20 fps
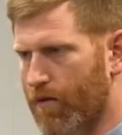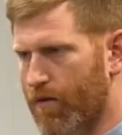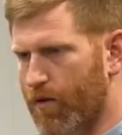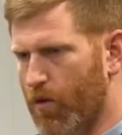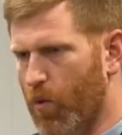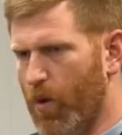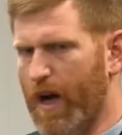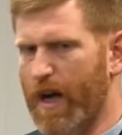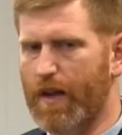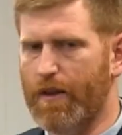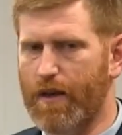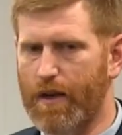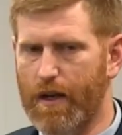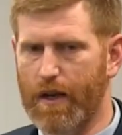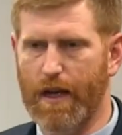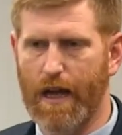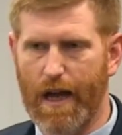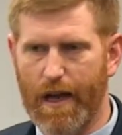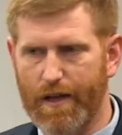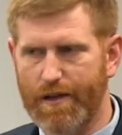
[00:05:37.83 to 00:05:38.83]
way that
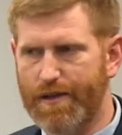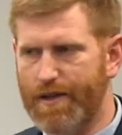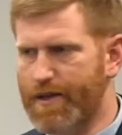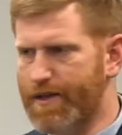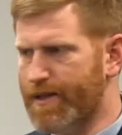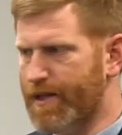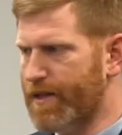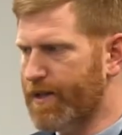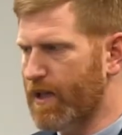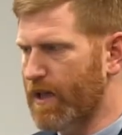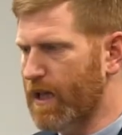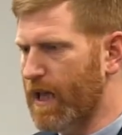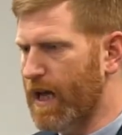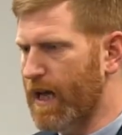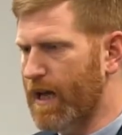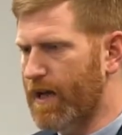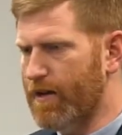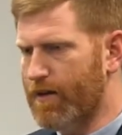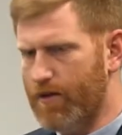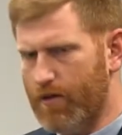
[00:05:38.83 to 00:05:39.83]
it ends is that the
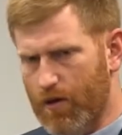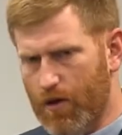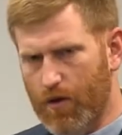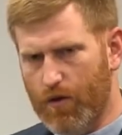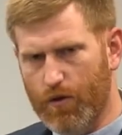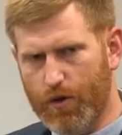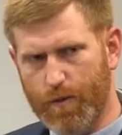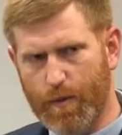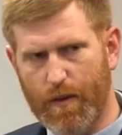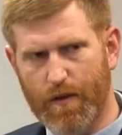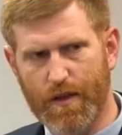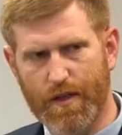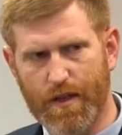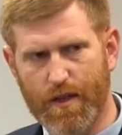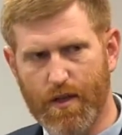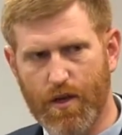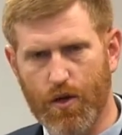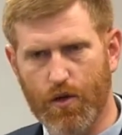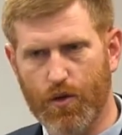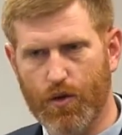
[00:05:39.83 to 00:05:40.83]
land, there's been this
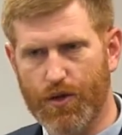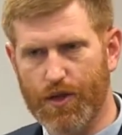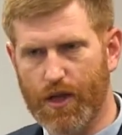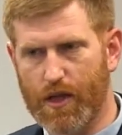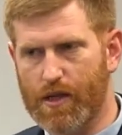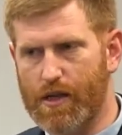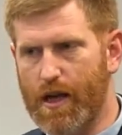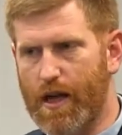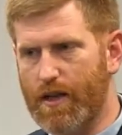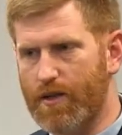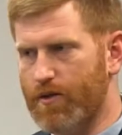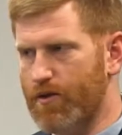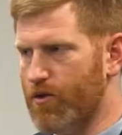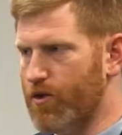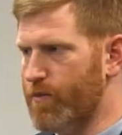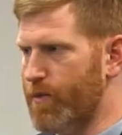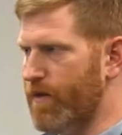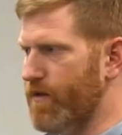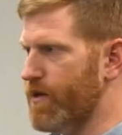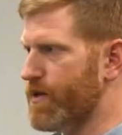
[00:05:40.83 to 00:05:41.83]
initial success, there's
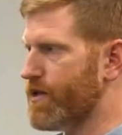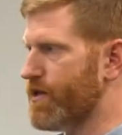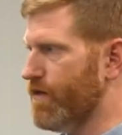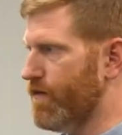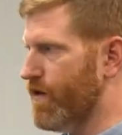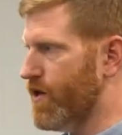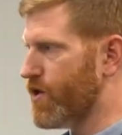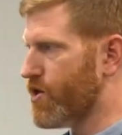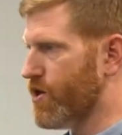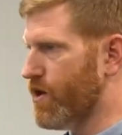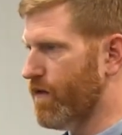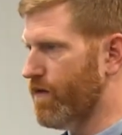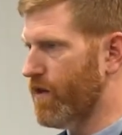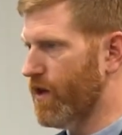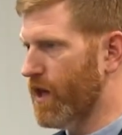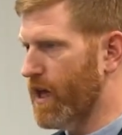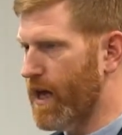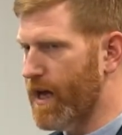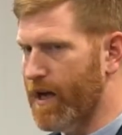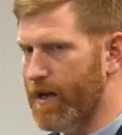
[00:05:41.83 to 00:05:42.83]
been this division of the
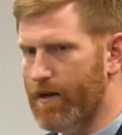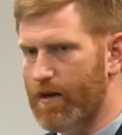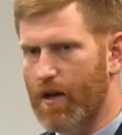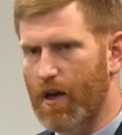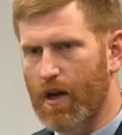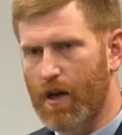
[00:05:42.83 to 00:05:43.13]
land.